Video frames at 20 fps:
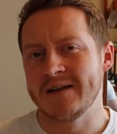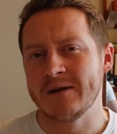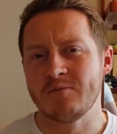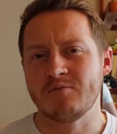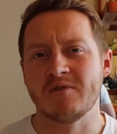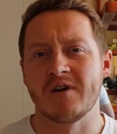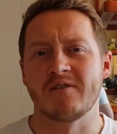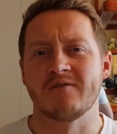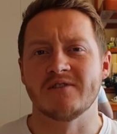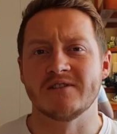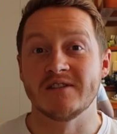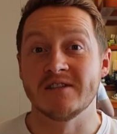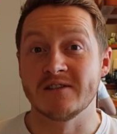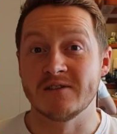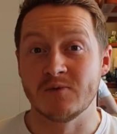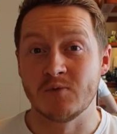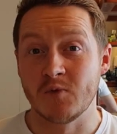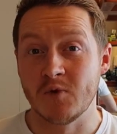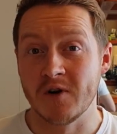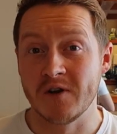breakfast
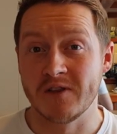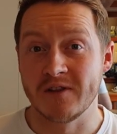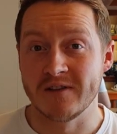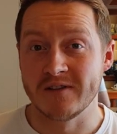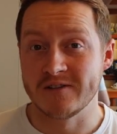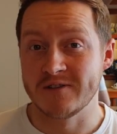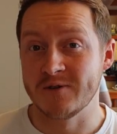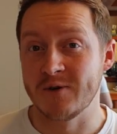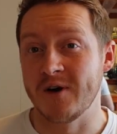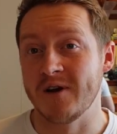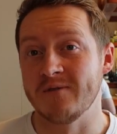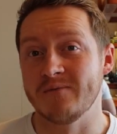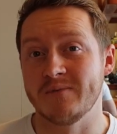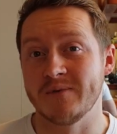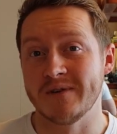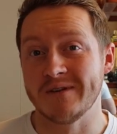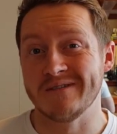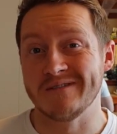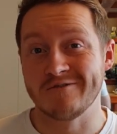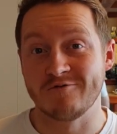isn't worth it, so I've
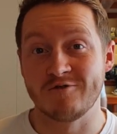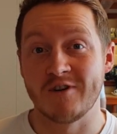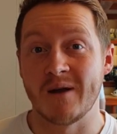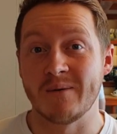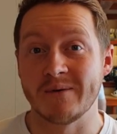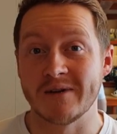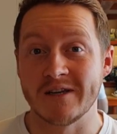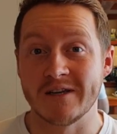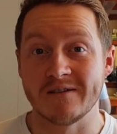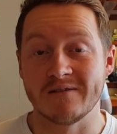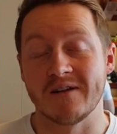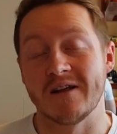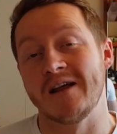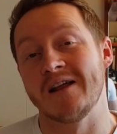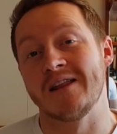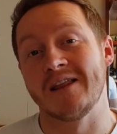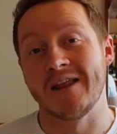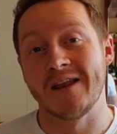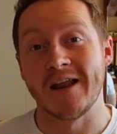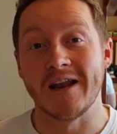been grabbing it
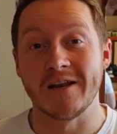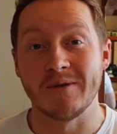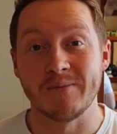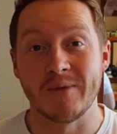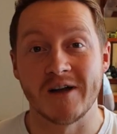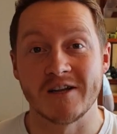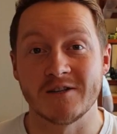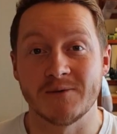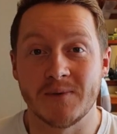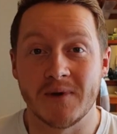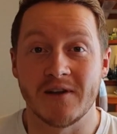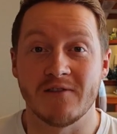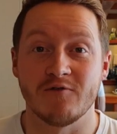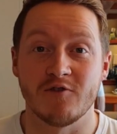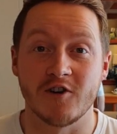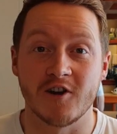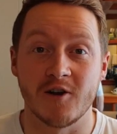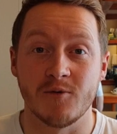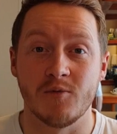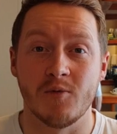and then heading back to bed
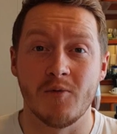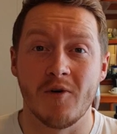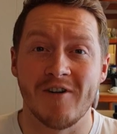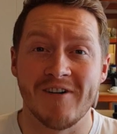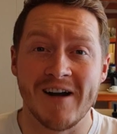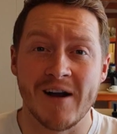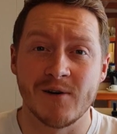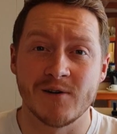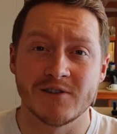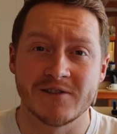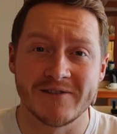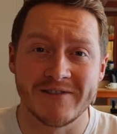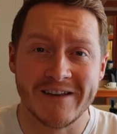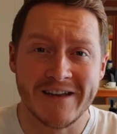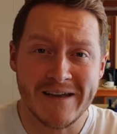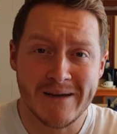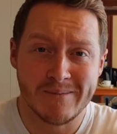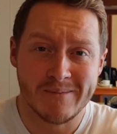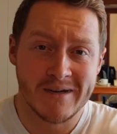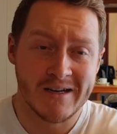for a couple more hours of
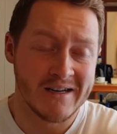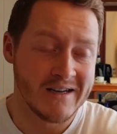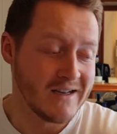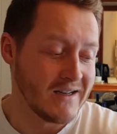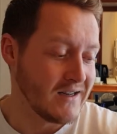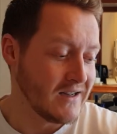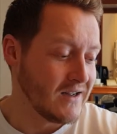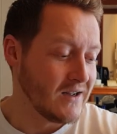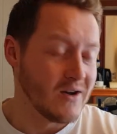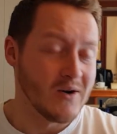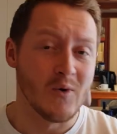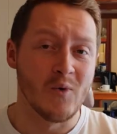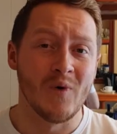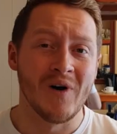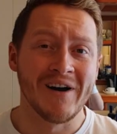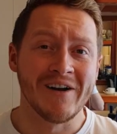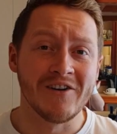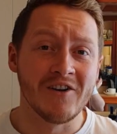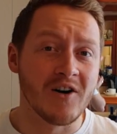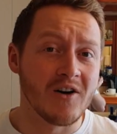kip.
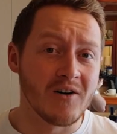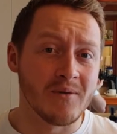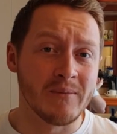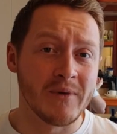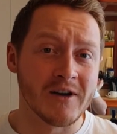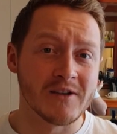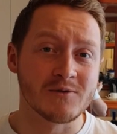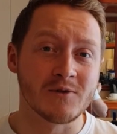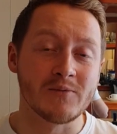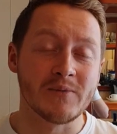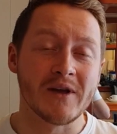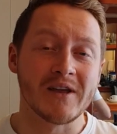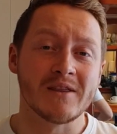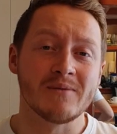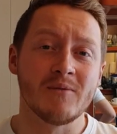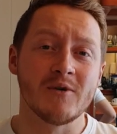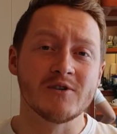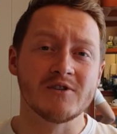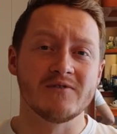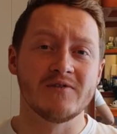Why not? Might as well make
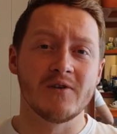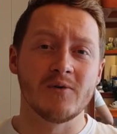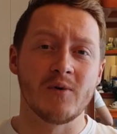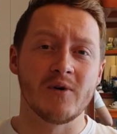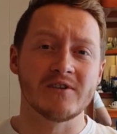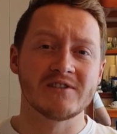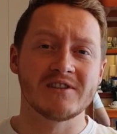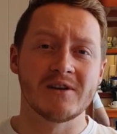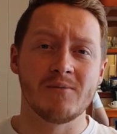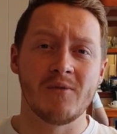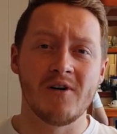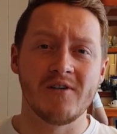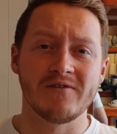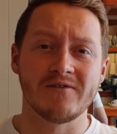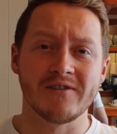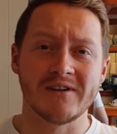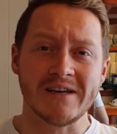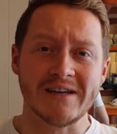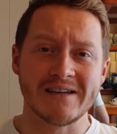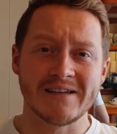the most of it whilst I'm
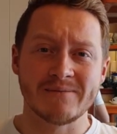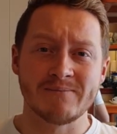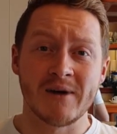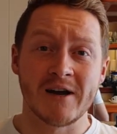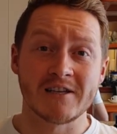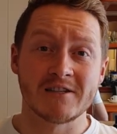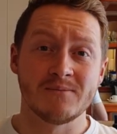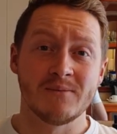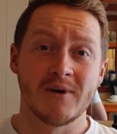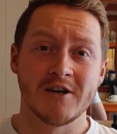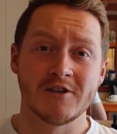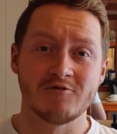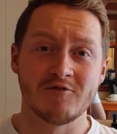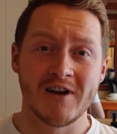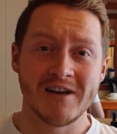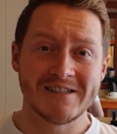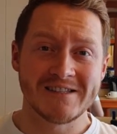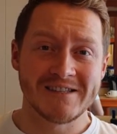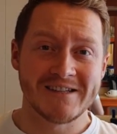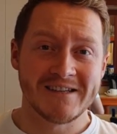off and maximise
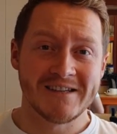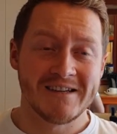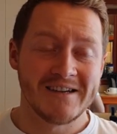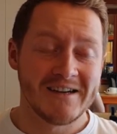rest.